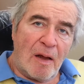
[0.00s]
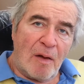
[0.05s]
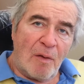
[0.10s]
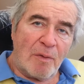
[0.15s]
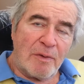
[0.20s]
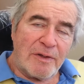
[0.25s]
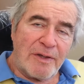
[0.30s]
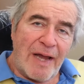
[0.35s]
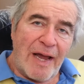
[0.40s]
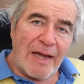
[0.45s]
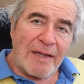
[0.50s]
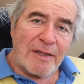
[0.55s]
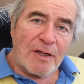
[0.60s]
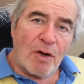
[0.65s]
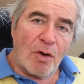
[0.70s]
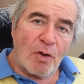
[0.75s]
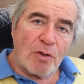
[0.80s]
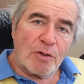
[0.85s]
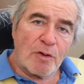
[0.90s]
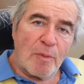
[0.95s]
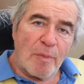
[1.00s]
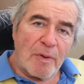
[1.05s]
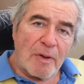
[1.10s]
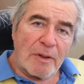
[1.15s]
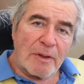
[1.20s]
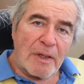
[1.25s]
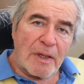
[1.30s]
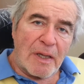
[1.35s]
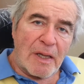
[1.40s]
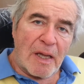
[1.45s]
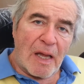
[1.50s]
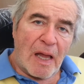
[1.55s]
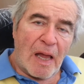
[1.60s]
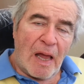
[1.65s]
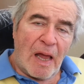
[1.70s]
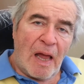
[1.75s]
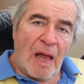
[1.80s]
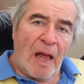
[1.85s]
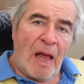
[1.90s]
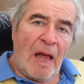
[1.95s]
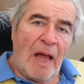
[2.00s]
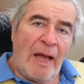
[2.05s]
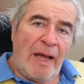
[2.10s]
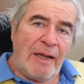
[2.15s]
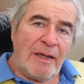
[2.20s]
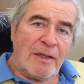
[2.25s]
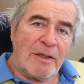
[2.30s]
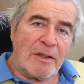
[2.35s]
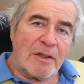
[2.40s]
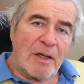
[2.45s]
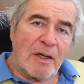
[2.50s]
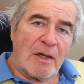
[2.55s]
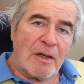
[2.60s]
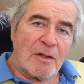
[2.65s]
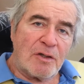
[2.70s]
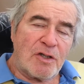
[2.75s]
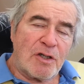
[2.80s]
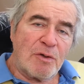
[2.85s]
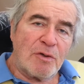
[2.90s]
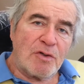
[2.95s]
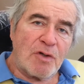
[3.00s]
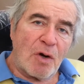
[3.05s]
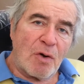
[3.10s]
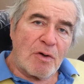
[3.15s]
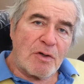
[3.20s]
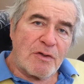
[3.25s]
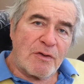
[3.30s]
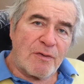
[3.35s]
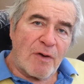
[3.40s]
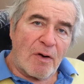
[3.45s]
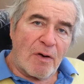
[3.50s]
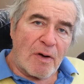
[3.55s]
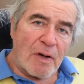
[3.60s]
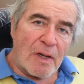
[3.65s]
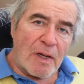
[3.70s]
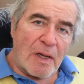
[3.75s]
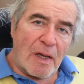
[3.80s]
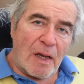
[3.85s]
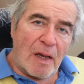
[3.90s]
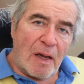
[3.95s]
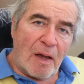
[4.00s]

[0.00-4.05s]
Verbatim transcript: when they had the older building, and she was always very